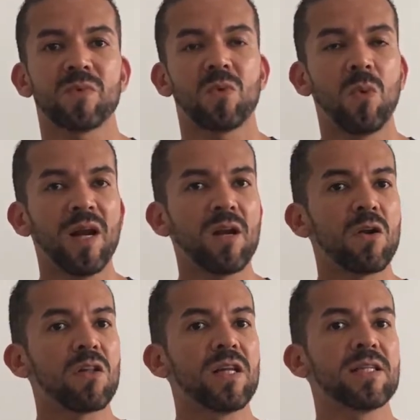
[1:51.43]
quite a lot
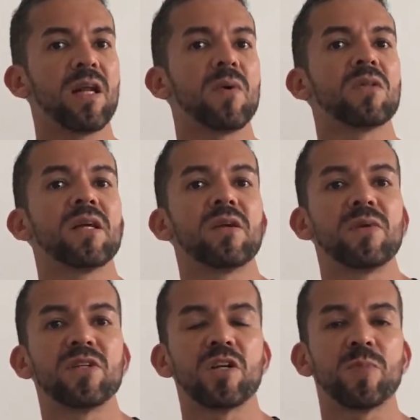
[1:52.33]
of detail about the
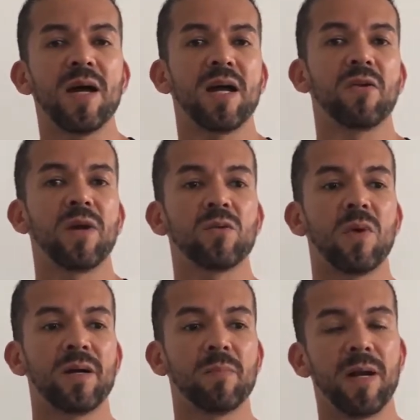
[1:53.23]
research behind red
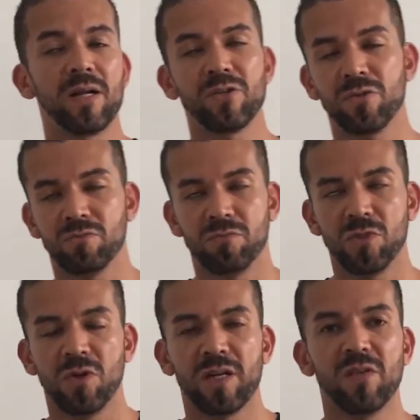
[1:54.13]
wine, but I'm just
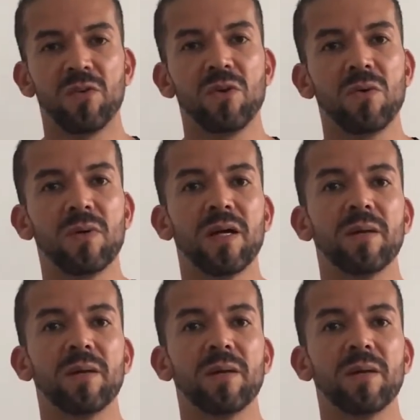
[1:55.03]
gonna give you